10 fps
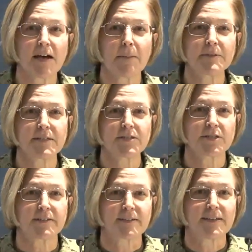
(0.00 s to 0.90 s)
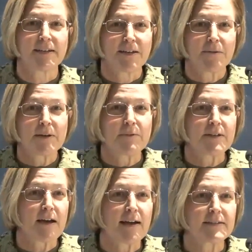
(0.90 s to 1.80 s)
in competition we
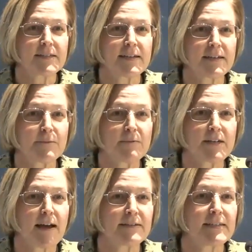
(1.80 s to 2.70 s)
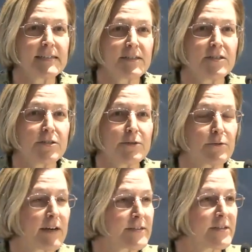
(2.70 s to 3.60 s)
would not, uh, we would not need to do
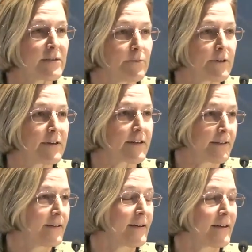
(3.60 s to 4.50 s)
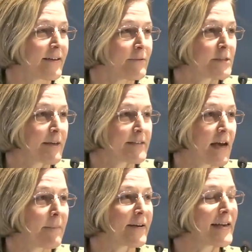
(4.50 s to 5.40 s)
the rest of the work uh, that we spend
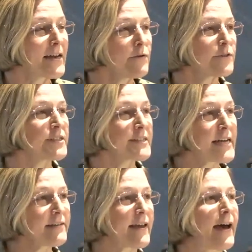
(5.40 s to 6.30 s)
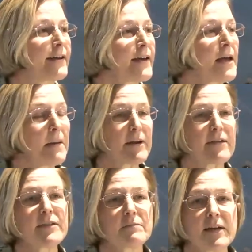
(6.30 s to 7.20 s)
time on. And I overstate that, but I
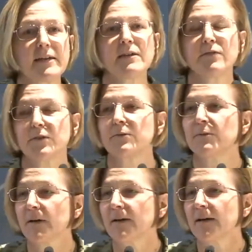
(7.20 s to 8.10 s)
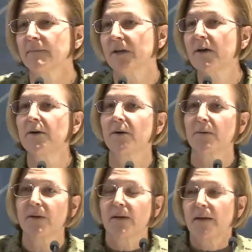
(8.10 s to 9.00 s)
think many of you um,
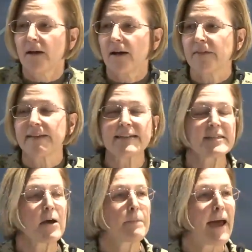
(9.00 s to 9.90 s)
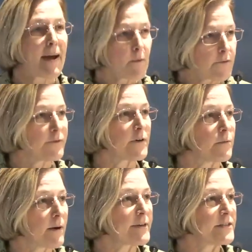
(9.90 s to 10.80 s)
know uh, that that's how powerful
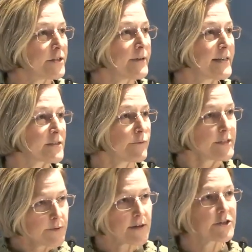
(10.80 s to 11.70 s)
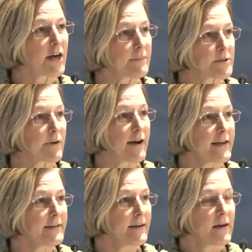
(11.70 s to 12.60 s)
what we do is. If we do our jobs
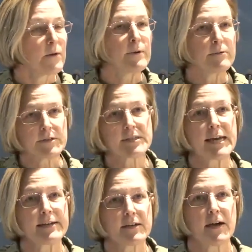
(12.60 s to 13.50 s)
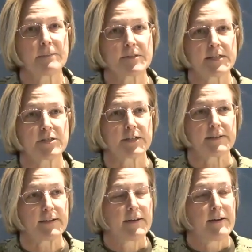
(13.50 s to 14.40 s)
right, we will stay in competition.
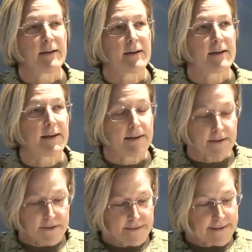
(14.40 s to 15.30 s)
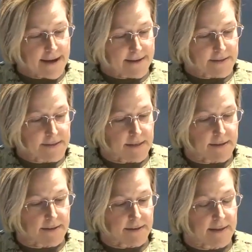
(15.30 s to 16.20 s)
Uh, and I think that, that is, uh,
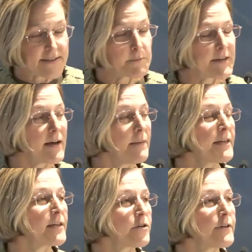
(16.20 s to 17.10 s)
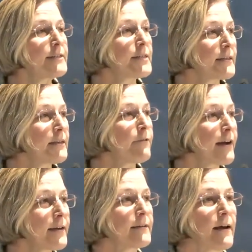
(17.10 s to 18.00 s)
that's becoming increasingly
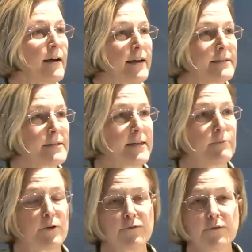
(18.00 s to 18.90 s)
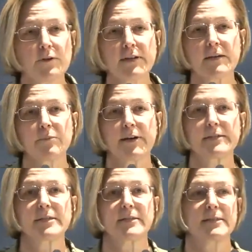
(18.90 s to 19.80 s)
recognized and we're fully
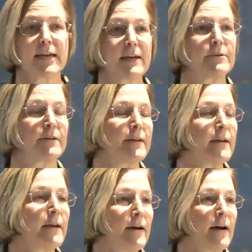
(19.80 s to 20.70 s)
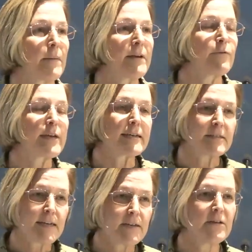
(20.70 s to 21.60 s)
embraced at the table. Uh, but if we
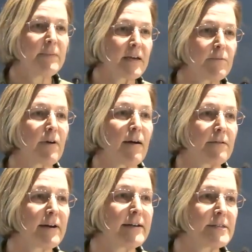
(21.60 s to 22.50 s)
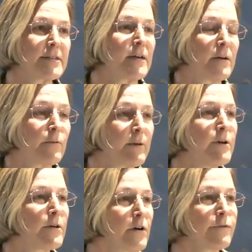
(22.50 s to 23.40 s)
continue to make progress, we
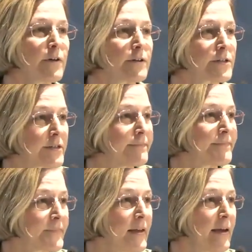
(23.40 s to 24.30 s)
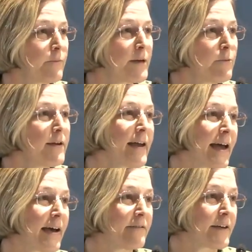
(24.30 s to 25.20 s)
will go first and we will
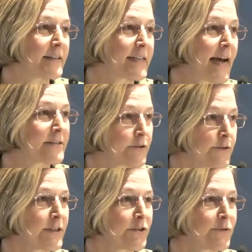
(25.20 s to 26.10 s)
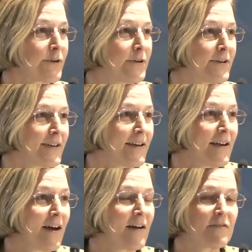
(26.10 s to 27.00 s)
have tactical control
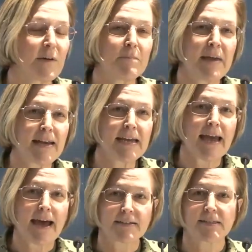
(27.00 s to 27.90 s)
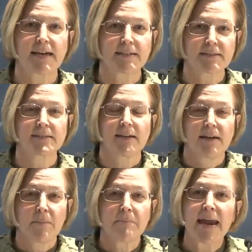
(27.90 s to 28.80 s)
of many assets
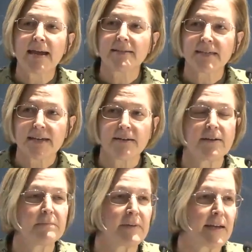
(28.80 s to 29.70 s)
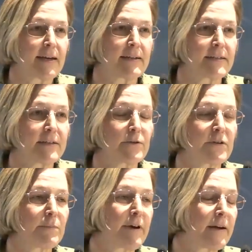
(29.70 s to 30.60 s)
manned and unmanned, in
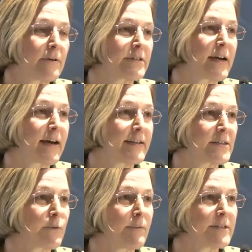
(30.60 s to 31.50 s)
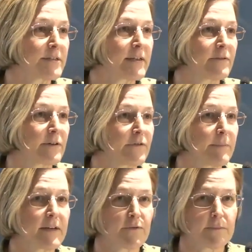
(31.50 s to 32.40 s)
order to prioritize what we deliver
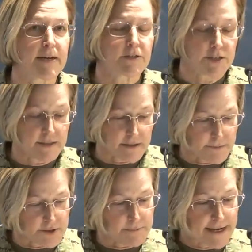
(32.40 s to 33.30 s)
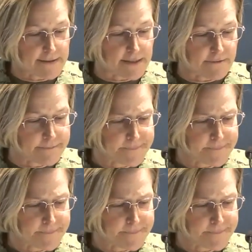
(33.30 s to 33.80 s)
from an information uh, perspective.